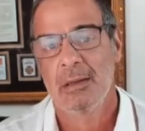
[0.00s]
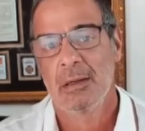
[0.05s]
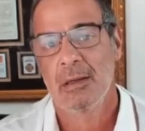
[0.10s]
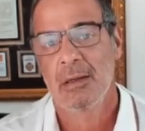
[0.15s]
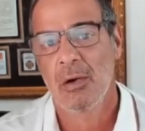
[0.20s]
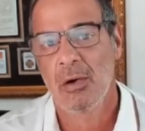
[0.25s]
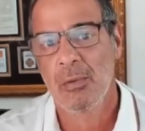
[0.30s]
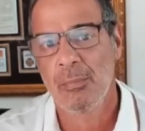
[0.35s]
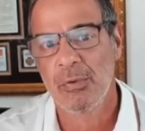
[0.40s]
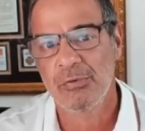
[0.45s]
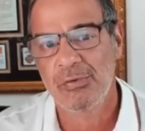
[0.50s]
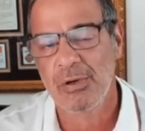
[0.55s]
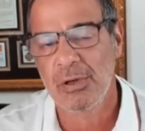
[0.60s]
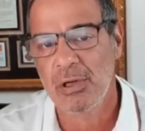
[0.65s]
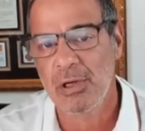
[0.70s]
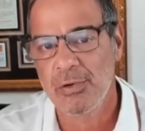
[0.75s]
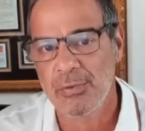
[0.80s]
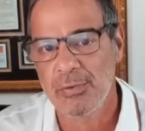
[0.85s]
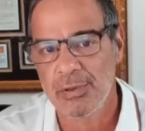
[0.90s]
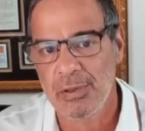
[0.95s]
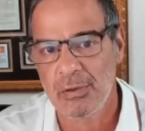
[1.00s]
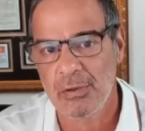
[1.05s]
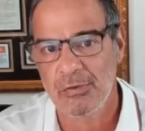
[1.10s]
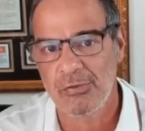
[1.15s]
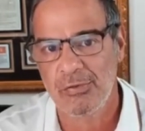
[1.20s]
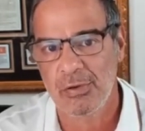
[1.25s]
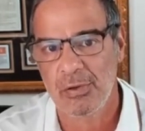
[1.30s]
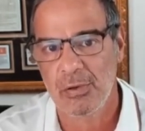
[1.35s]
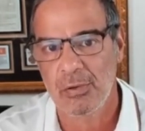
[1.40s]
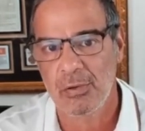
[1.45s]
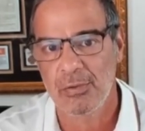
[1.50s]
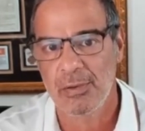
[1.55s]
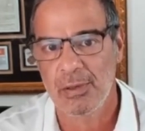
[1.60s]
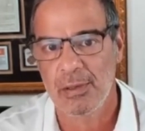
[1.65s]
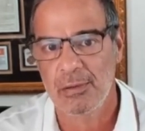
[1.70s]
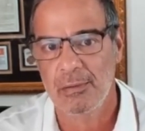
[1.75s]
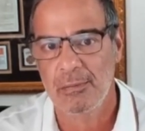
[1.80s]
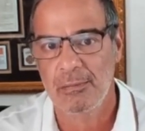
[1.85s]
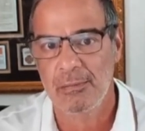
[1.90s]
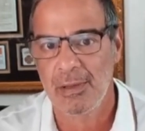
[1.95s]
almost 100 years ago,
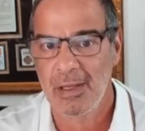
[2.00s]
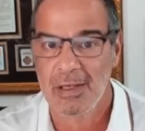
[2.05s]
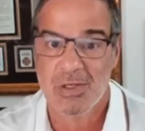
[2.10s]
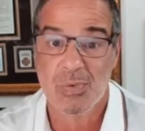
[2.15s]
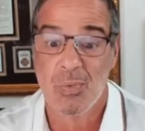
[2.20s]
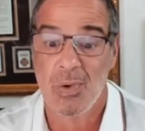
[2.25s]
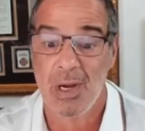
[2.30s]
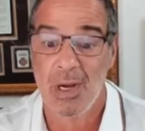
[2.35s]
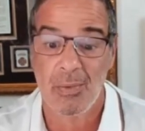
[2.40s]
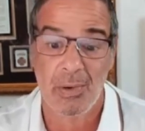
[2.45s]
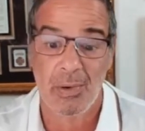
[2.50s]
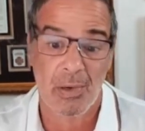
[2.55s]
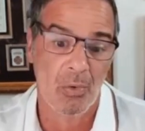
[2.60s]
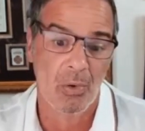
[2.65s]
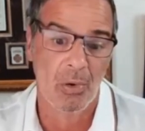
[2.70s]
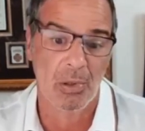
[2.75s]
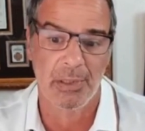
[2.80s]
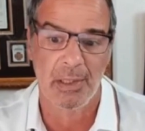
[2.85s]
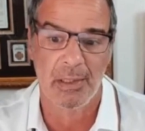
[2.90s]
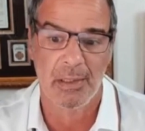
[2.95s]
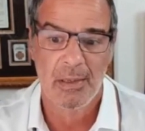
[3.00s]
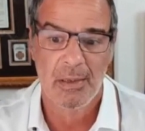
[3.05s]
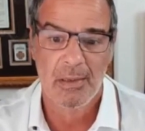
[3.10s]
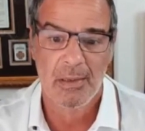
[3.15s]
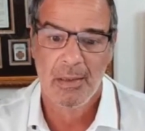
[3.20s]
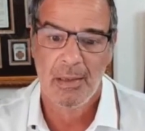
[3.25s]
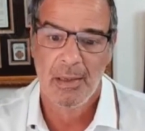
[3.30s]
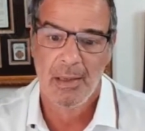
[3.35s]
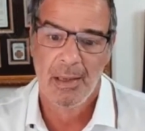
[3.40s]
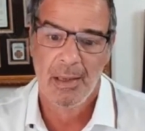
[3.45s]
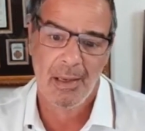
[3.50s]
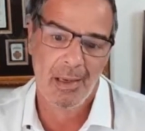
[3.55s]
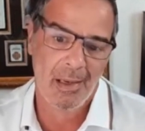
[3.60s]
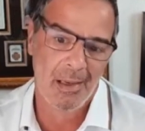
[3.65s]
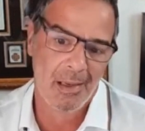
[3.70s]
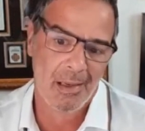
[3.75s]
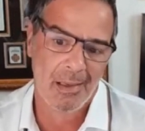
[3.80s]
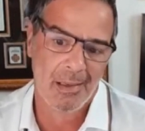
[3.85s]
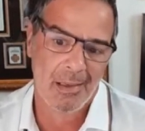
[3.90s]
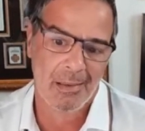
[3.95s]
that's why we hold it.
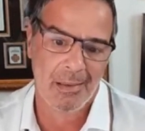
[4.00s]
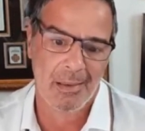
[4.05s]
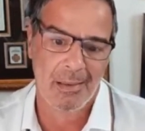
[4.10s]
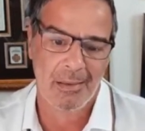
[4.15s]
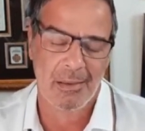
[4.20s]
And,